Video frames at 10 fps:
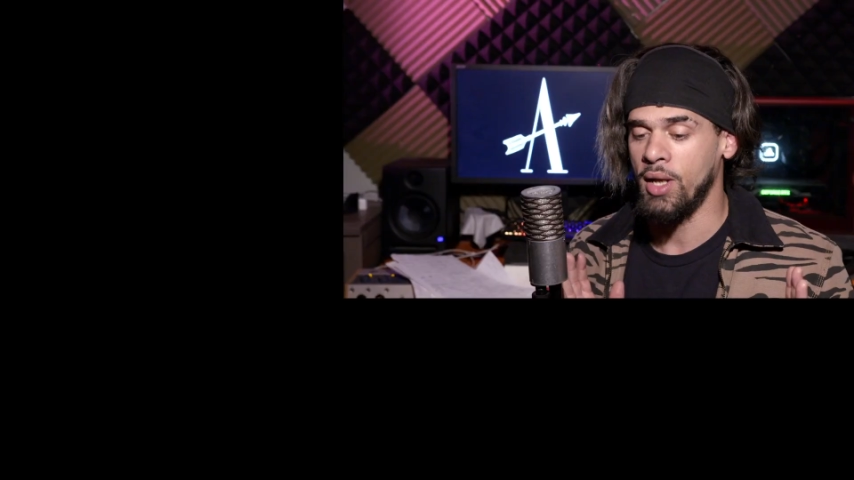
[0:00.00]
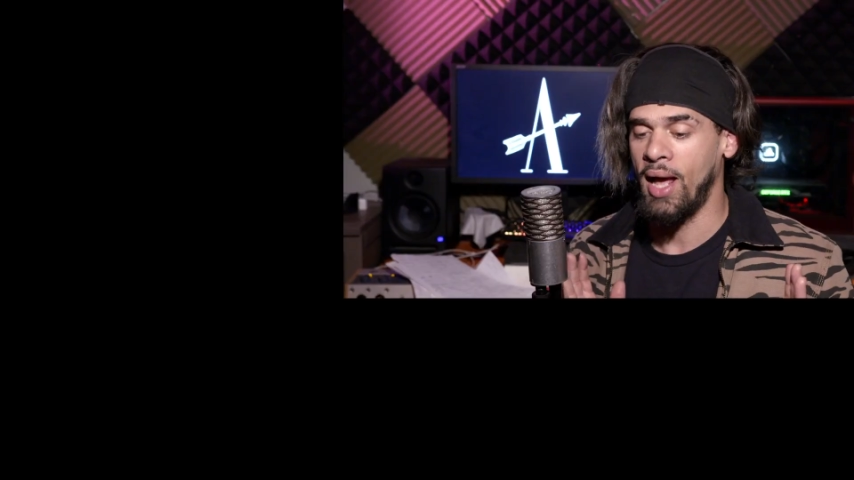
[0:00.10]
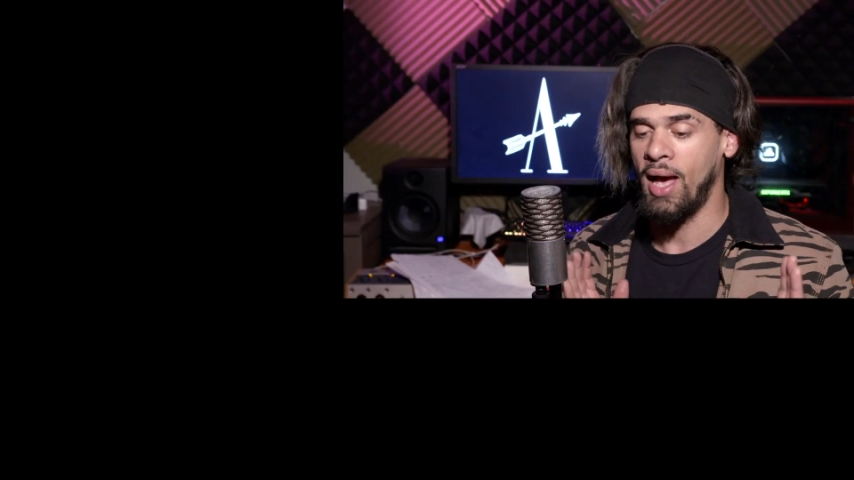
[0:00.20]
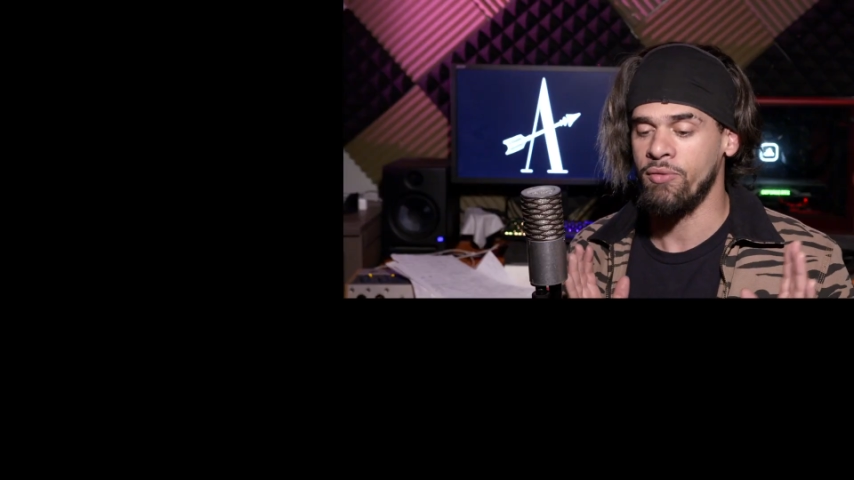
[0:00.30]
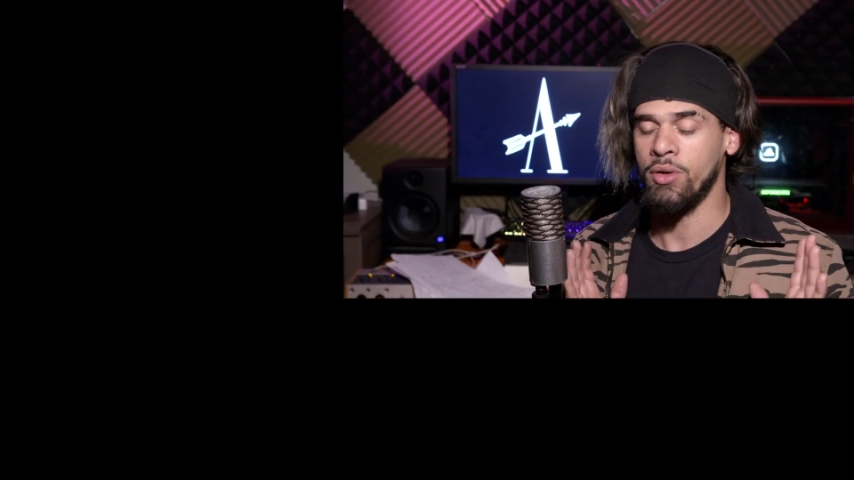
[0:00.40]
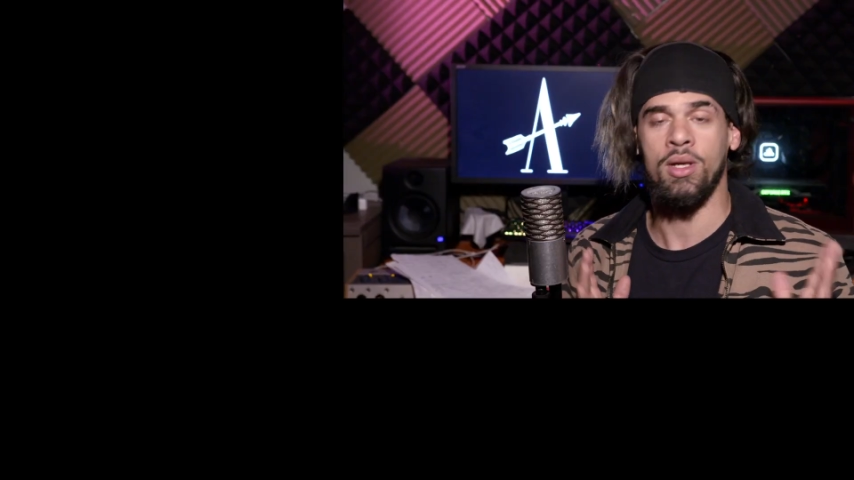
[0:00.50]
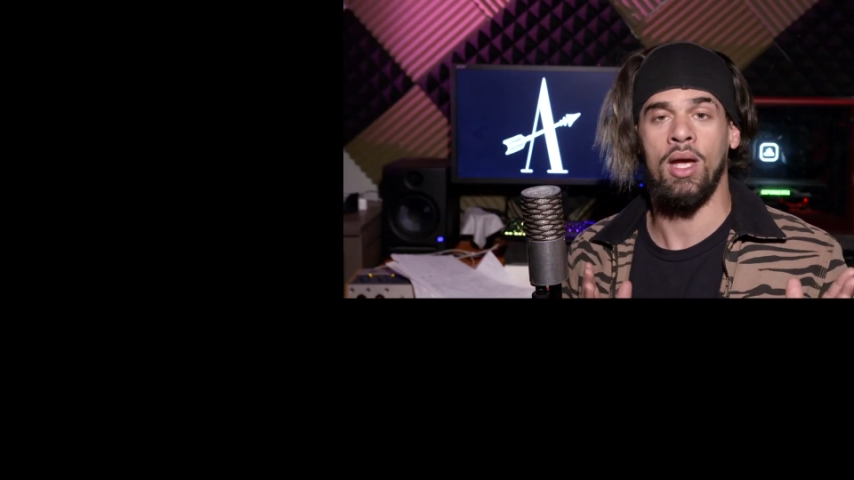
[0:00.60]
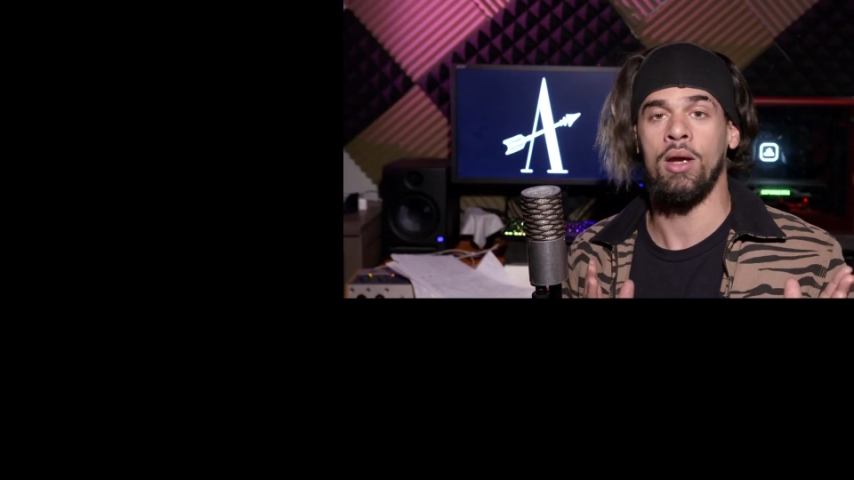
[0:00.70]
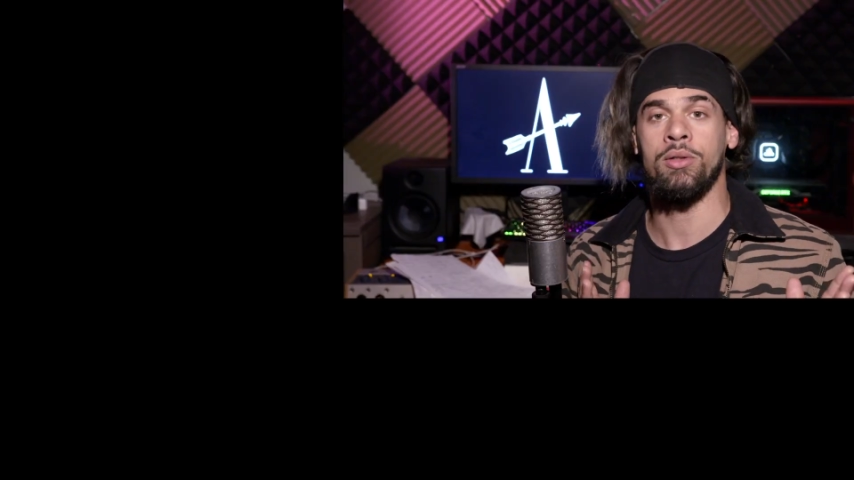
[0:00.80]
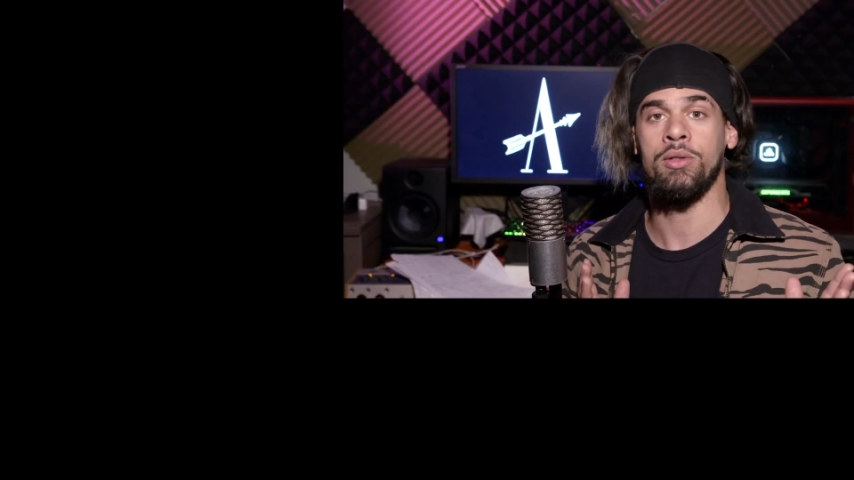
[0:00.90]
could have your
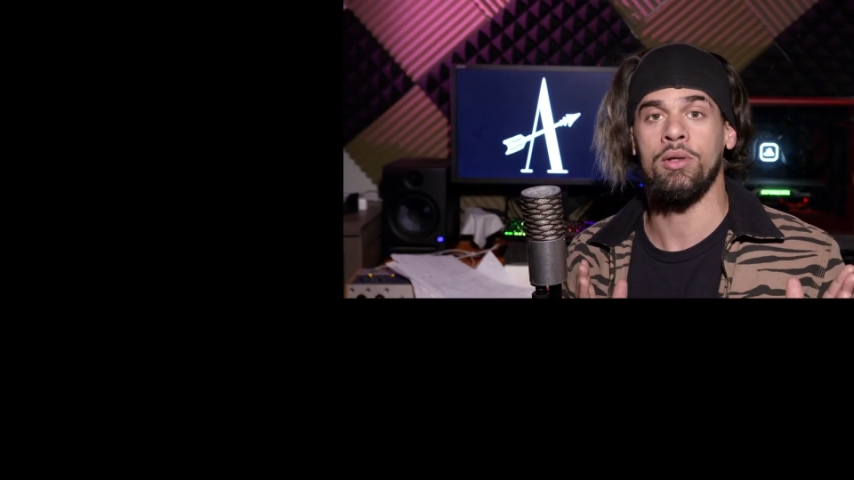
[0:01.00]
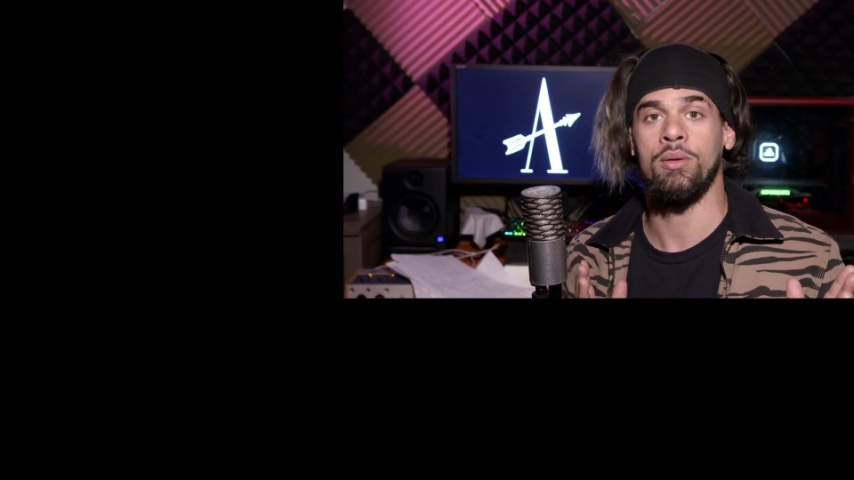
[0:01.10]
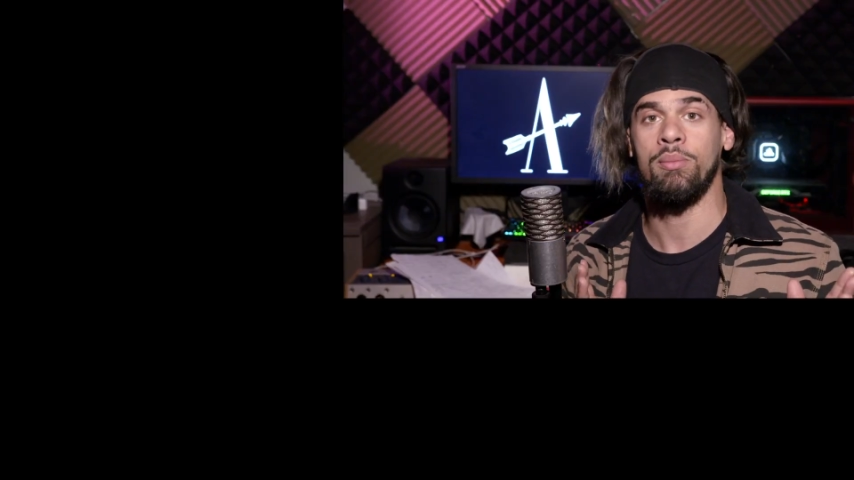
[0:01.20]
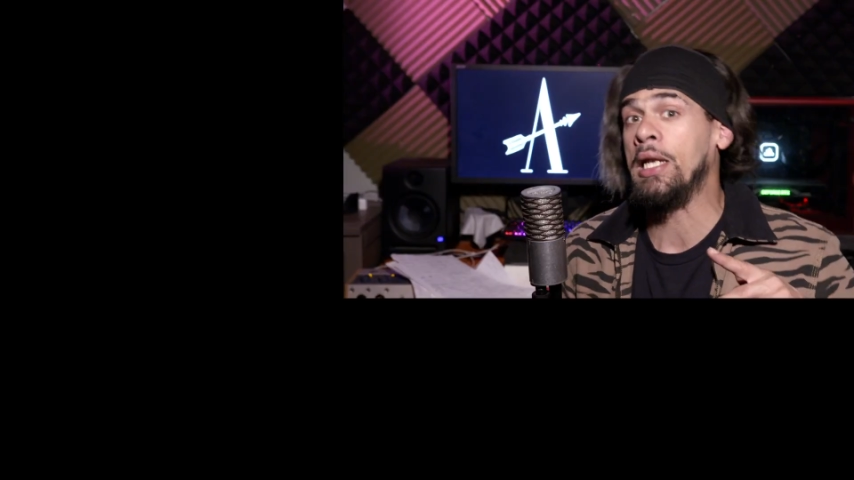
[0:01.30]
character